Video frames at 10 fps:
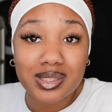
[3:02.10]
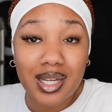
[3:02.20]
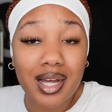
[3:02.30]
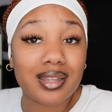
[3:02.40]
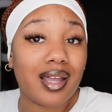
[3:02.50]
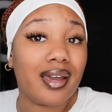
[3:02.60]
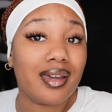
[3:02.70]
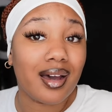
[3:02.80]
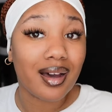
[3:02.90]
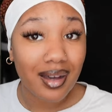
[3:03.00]
Not
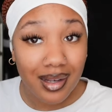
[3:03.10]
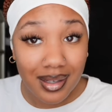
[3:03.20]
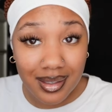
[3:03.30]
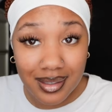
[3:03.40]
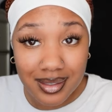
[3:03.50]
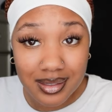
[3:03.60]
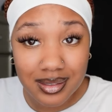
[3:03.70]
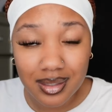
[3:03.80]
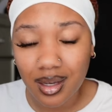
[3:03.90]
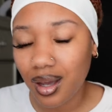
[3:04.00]
Like Us.